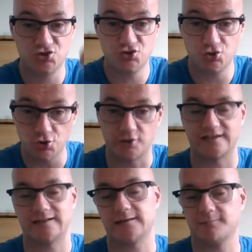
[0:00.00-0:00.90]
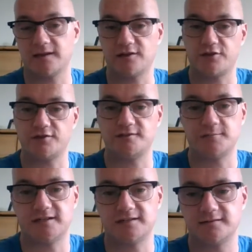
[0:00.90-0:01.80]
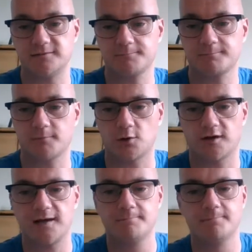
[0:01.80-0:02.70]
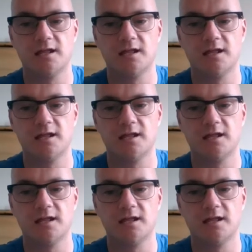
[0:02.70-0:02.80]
during that 30 minutes. Okay.